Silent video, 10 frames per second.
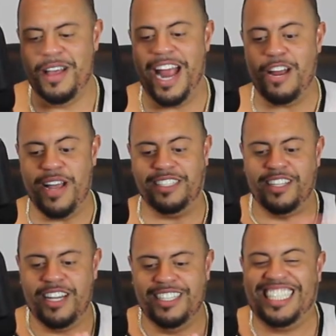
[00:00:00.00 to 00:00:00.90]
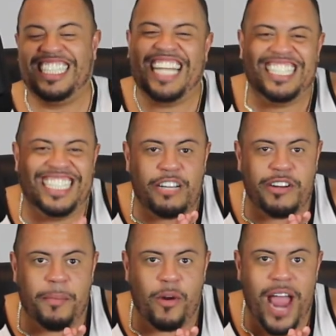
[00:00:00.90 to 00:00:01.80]
Anyways, success
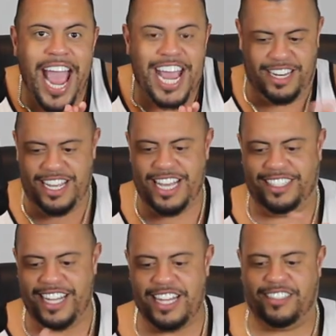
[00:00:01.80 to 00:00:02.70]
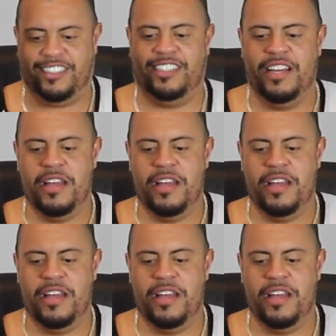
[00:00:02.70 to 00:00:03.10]
secret number 8 is this: